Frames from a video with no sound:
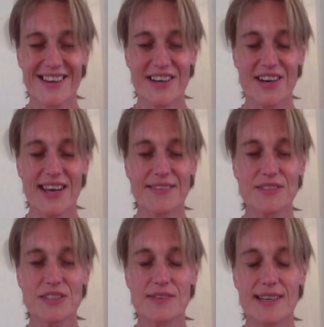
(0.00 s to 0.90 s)

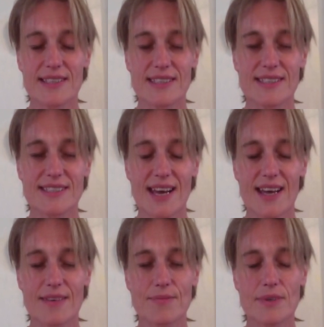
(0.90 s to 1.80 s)
around you at this
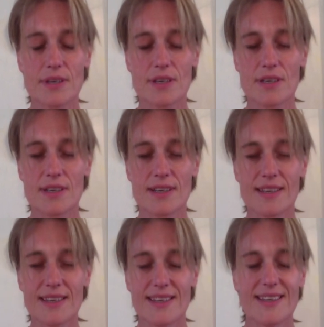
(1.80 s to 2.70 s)
time,
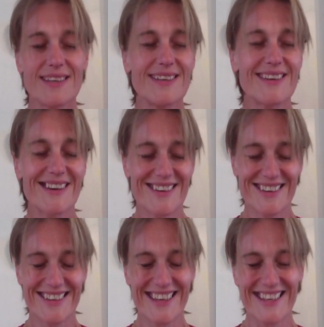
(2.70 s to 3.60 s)
eager
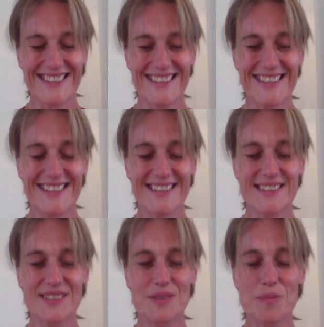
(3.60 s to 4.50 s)
and keen
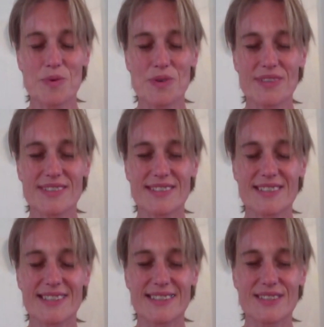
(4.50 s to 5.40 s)
to support
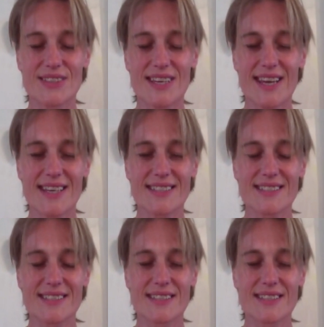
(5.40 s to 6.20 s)
and connect.